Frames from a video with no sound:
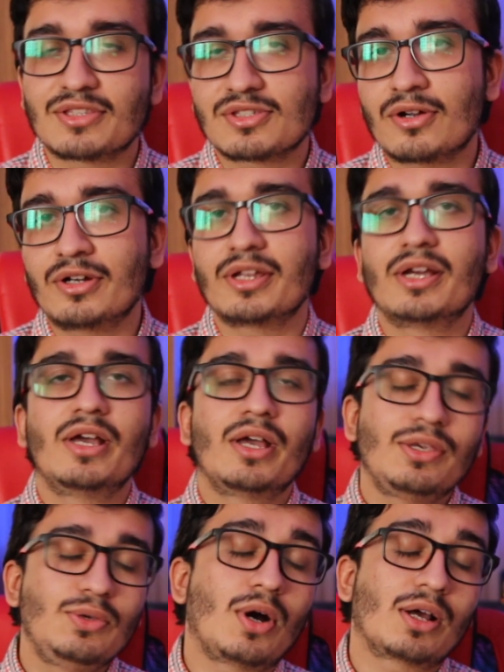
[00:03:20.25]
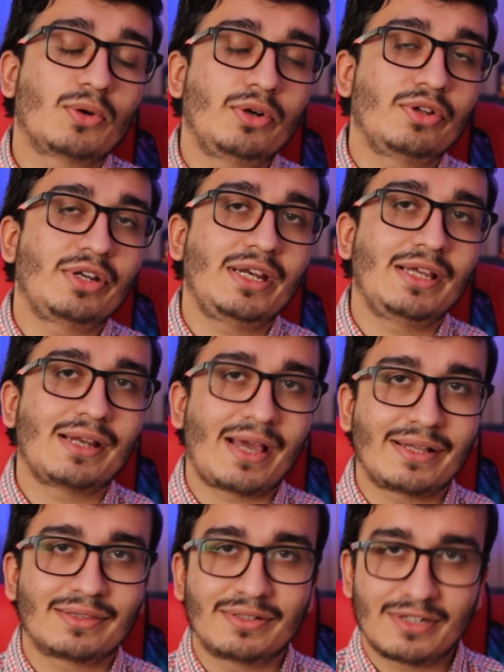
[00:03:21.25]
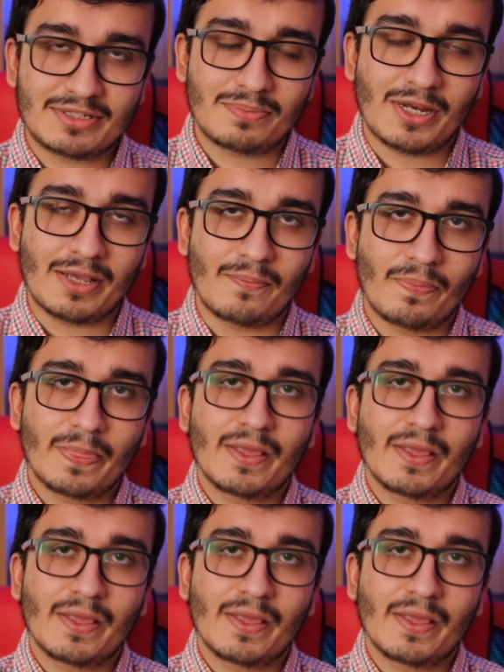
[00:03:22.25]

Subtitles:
sort, you are going to really like the display.